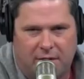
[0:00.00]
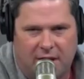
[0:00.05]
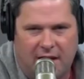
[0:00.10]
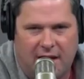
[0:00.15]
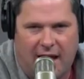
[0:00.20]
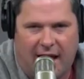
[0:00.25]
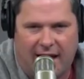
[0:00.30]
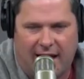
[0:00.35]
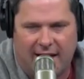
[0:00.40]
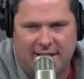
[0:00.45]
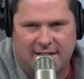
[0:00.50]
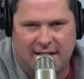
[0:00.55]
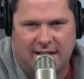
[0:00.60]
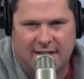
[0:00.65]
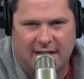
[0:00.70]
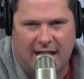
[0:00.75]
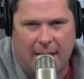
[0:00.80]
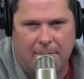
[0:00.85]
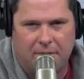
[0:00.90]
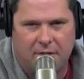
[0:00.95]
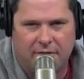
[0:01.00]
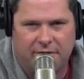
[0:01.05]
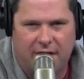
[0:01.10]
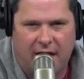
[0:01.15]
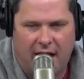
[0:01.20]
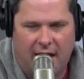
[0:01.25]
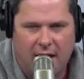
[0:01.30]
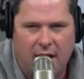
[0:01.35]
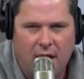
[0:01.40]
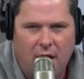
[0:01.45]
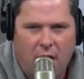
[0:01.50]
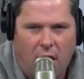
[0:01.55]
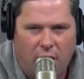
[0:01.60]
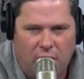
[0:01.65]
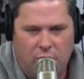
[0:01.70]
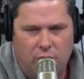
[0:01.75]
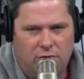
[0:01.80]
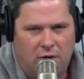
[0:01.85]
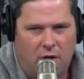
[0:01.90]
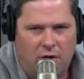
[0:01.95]
Peay as an example of that. Are
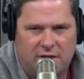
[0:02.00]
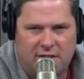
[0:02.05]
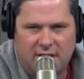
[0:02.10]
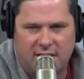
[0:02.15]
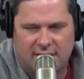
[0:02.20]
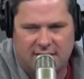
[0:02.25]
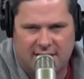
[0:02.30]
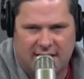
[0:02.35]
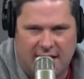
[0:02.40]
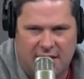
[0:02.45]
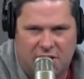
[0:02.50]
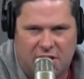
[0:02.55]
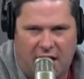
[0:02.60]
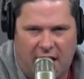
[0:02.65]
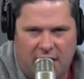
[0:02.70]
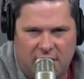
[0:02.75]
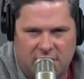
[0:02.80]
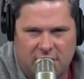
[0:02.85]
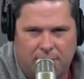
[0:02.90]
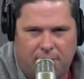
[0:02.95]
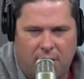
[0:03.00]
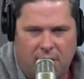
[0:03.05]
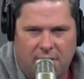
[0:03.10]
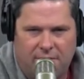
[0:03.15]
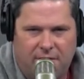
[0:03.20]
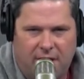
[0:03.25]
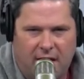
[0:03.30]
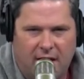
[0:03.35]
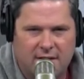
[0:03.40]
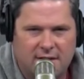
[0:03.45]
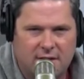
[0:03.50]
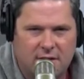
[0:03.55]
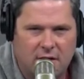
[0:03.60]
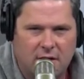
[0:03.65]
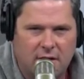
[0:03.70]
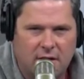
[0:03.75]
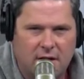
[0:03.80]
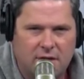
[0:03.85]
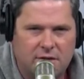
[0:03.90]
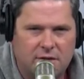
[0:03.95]
you noticing a sea change on the part of fans here
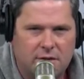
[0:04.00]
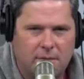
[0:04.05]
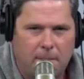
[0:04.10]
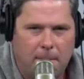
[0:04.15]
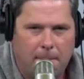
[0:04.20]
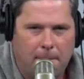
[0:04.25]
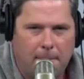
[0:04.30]
on this?